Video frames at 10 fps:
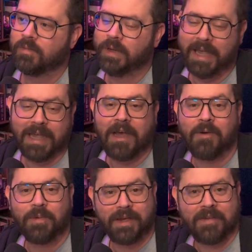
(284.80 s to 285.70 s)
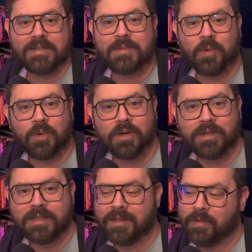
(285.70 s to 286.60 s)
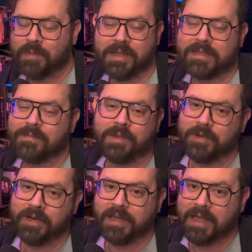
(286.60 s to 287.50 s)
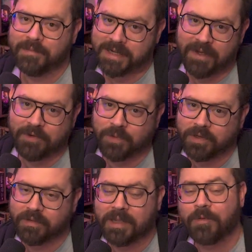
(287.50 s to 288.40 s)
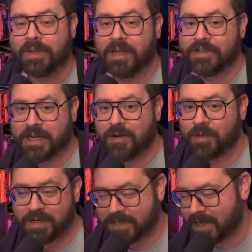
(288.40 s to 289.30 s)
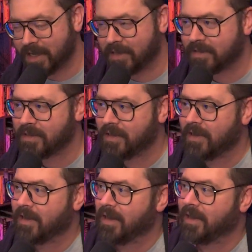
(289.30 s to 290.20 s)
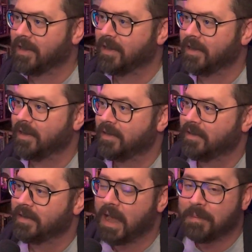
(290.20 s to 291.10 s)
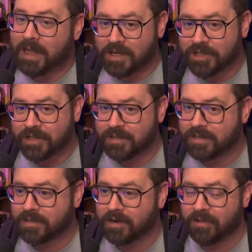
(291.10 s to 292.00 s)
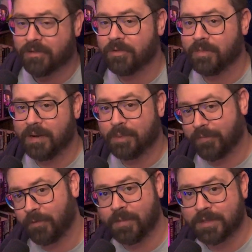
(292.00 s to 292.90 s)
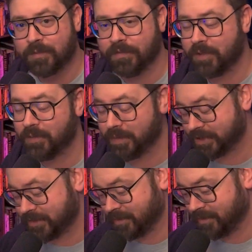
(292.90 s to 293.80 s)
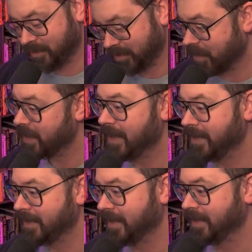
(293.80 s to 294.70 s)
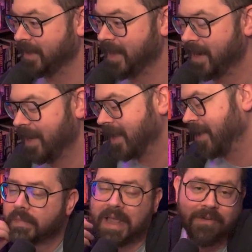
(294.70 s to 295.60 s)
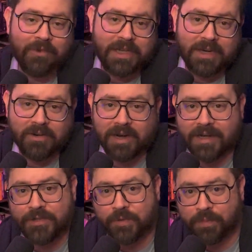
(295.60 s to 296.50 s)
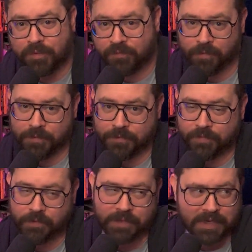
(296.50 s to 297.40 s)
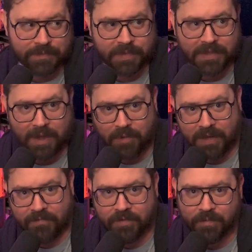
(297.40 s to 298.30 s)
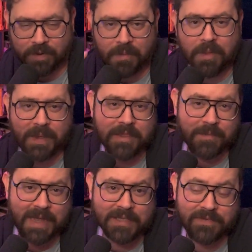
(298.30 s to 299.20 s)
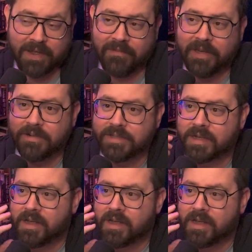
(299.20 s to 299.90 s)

we hang out, we give out some awards, and then we play some community games afterward. That'll be on January 2nd. Nominations are through my performance review, which we'll go ahead and get into that. Every year I do a performance review. It has been that way for probably about the past 5 years.